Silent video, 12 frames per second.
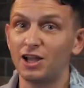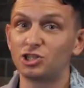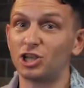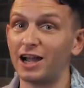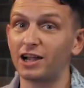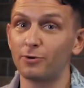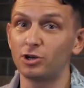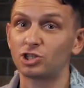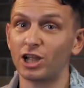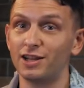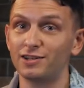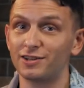Django
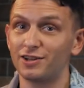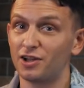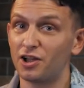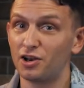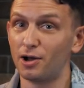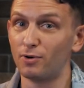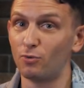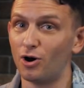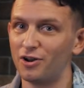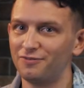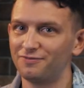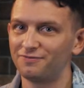Unchained, number
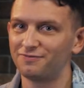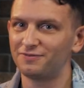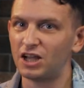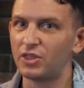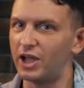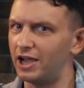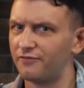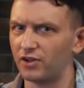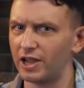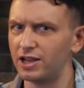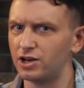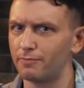1, The
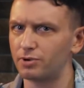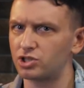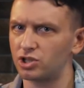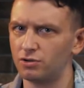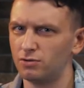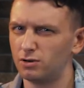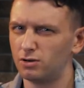Hateful Eight, number 2,